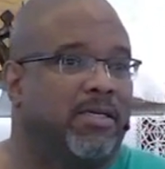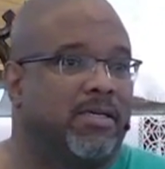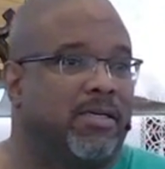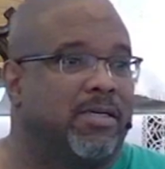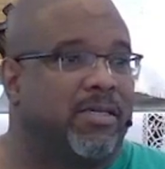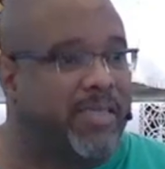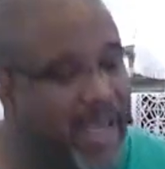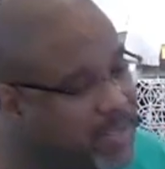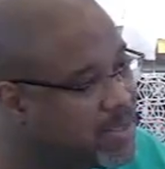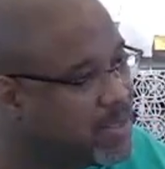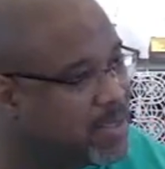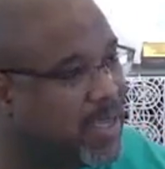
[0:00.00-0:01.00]
Yes,
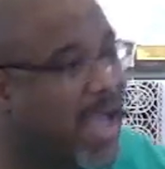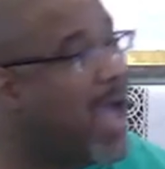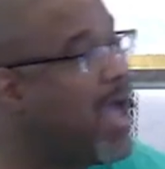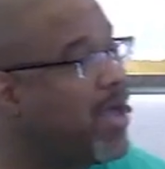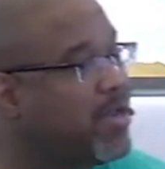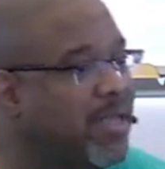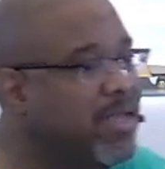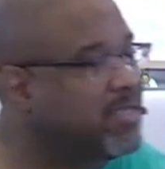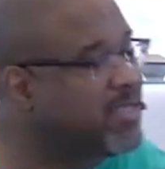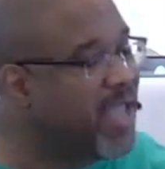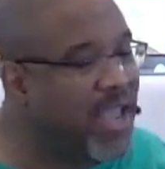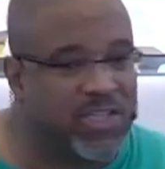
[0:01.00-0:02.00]
God is
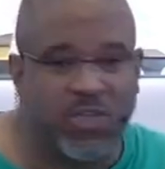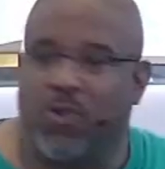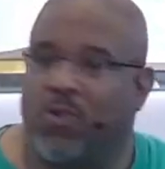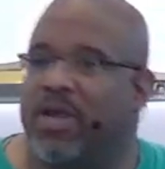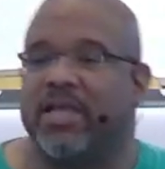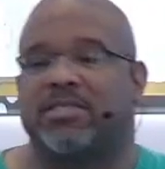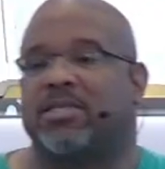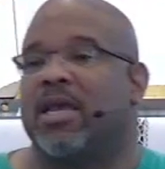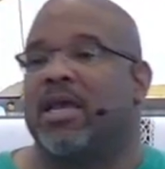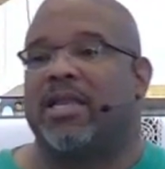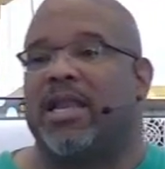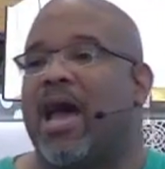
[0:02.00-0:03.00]
saying to you, it's
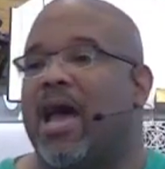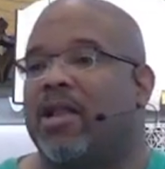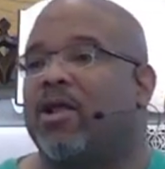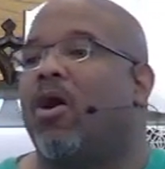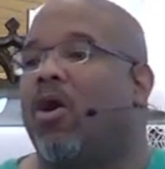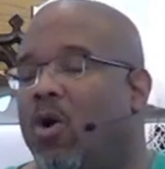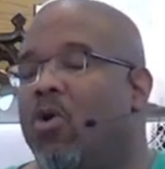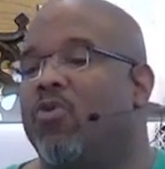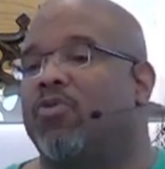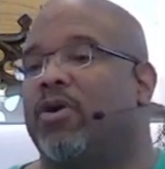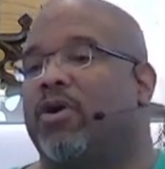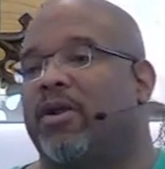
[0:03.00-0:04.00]
not
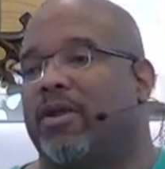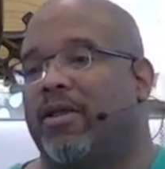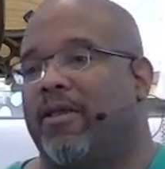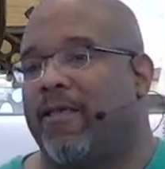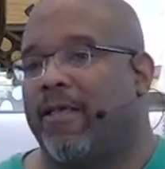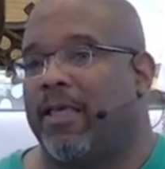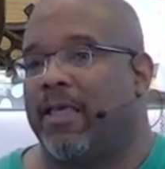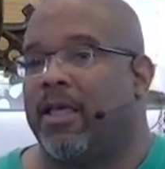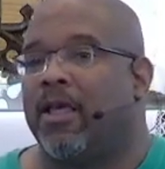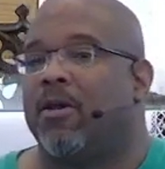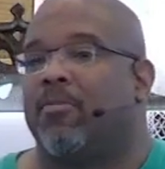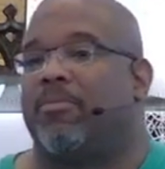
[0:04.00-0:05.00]
over,
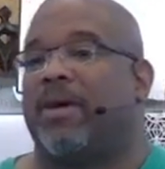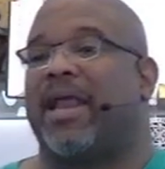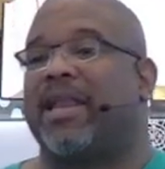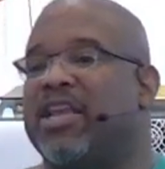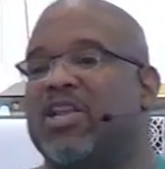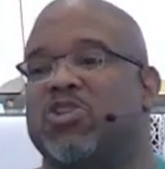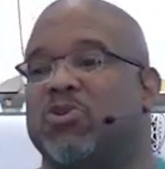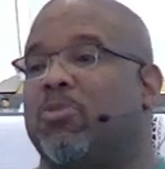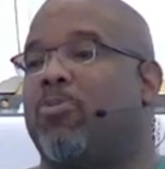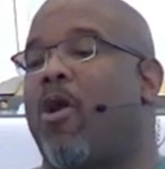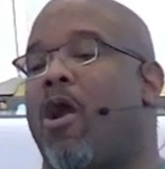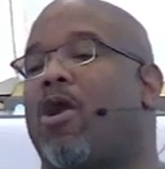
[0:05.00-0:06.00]
but I need you to
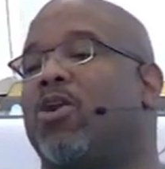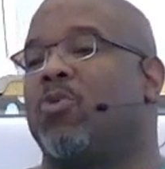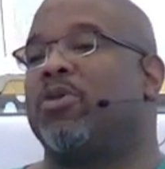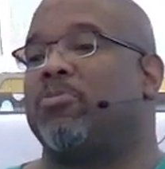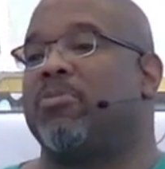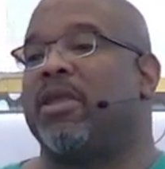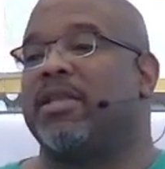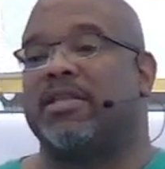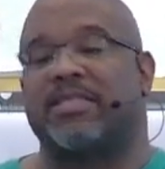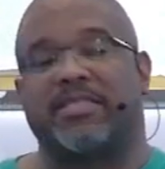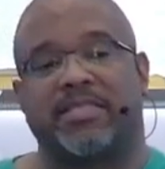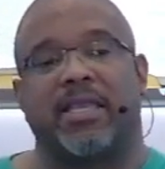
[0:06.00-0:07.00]
partner with me to
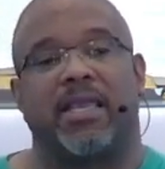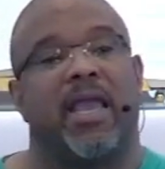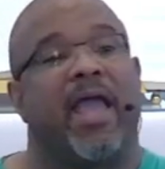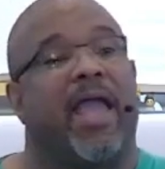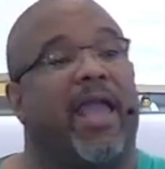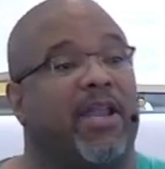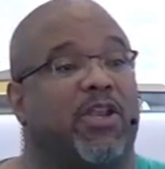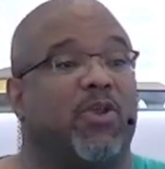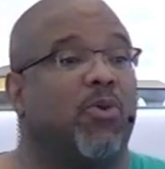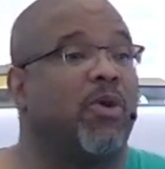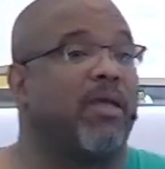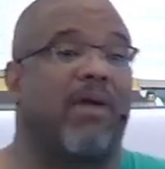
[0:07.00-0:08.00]
see and do
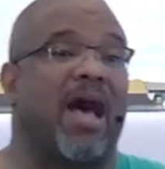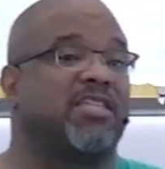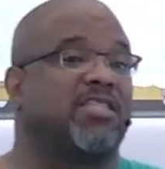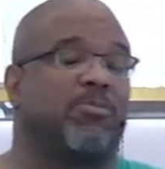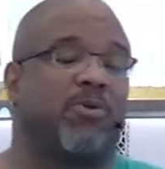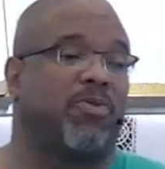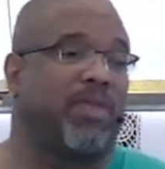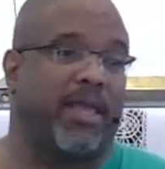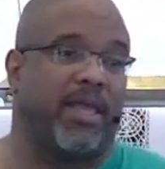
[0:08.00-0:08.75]
impossible things.